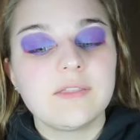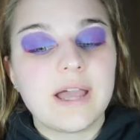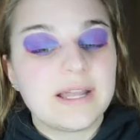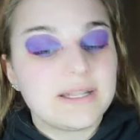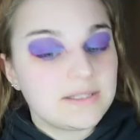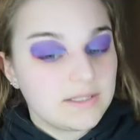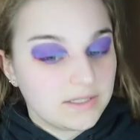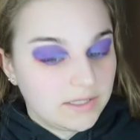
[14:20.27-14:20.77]
Now that
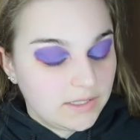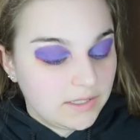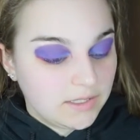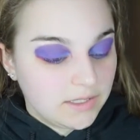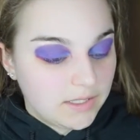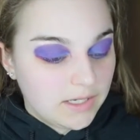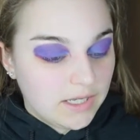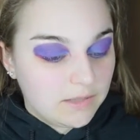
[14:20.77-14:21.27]
that's
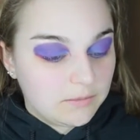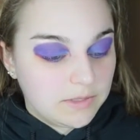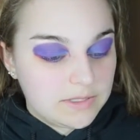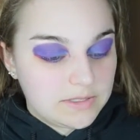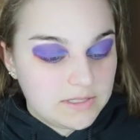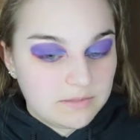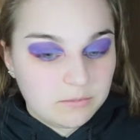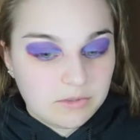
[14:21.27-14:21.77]
looking good, I
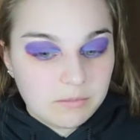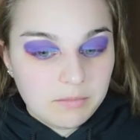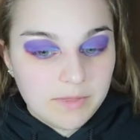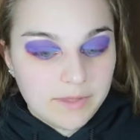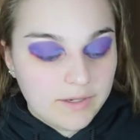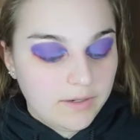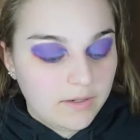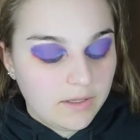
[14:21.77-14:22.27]
want some more
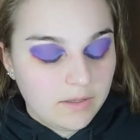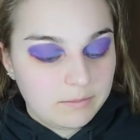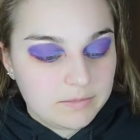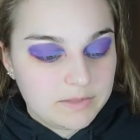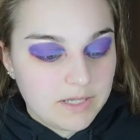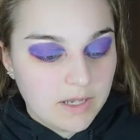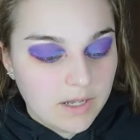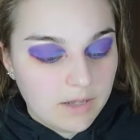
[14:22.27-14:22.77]
blend
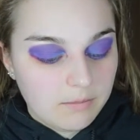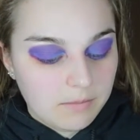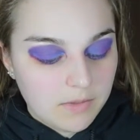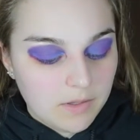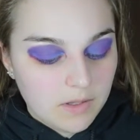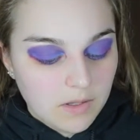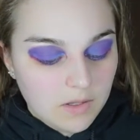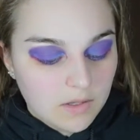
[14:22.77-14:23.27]
up
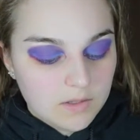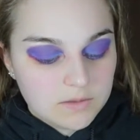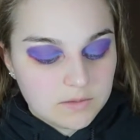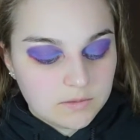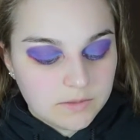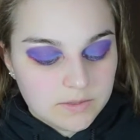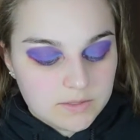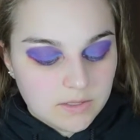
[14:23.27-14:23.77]
top.
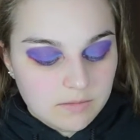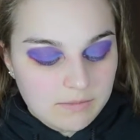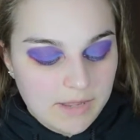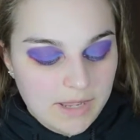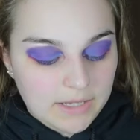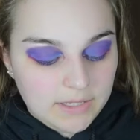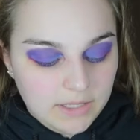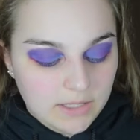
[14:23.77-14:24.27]
So we're going to go
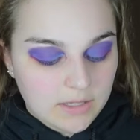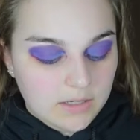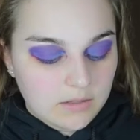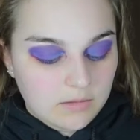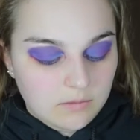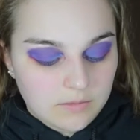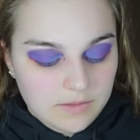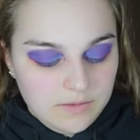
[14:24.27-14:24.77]
back
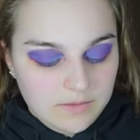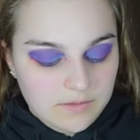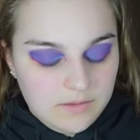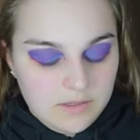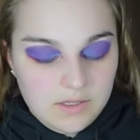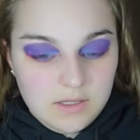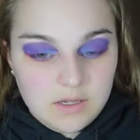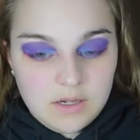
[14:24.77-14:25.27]
in
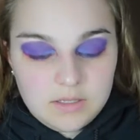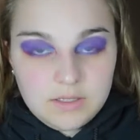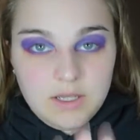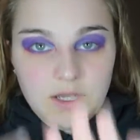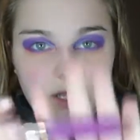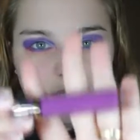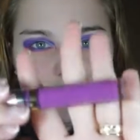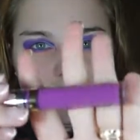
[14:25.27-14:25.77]
with the
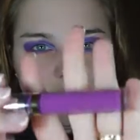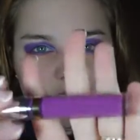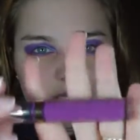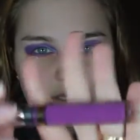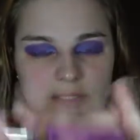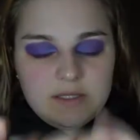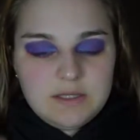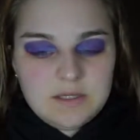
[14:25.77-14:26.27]

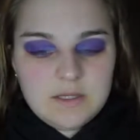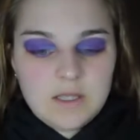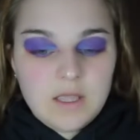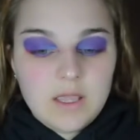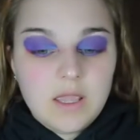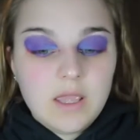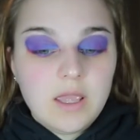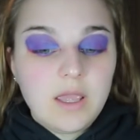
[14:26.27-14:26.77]
Unconscious
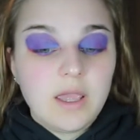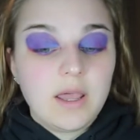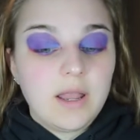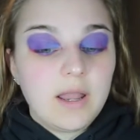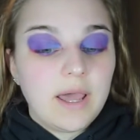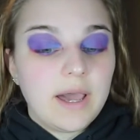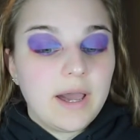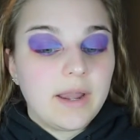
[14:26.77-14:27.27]

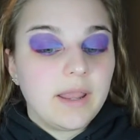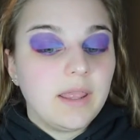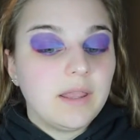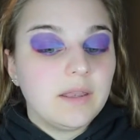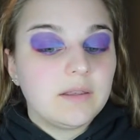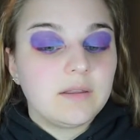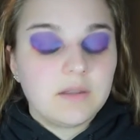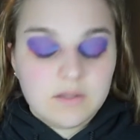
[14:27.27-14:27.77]
and add
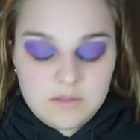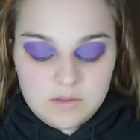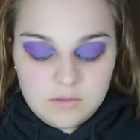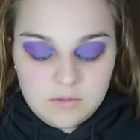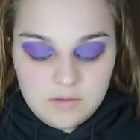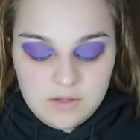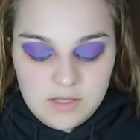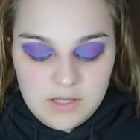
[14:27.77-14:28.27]
it
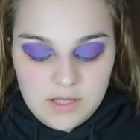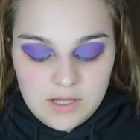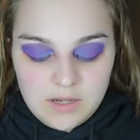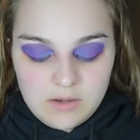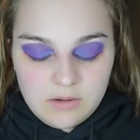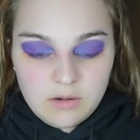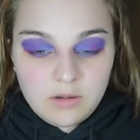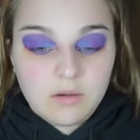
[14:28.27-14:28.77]
to
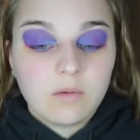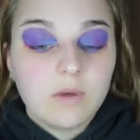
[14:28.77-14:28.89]
the outer